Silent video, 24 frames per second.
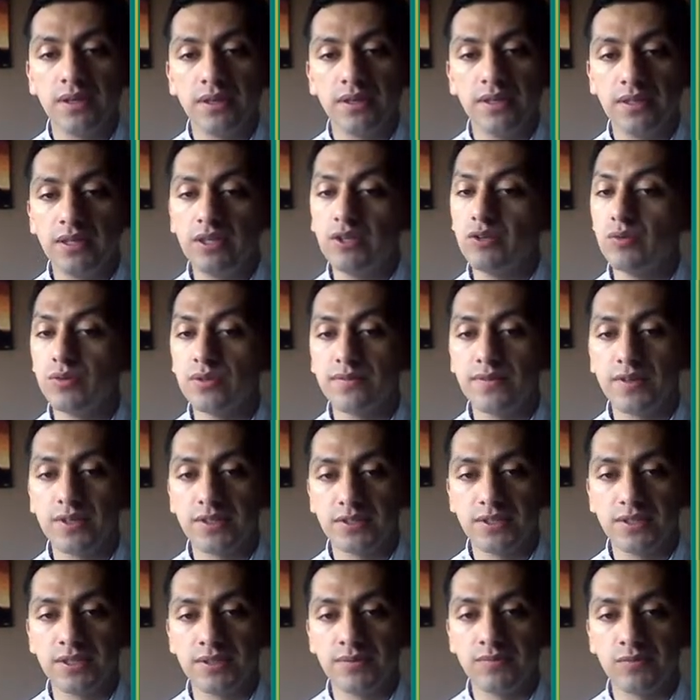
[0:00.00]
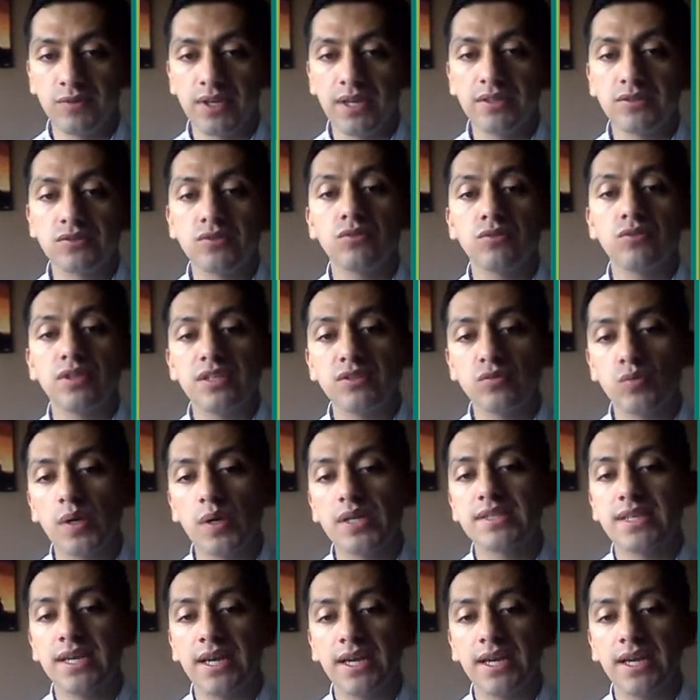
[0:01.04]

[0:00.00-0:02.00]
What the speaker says: in the university. Okay, so this was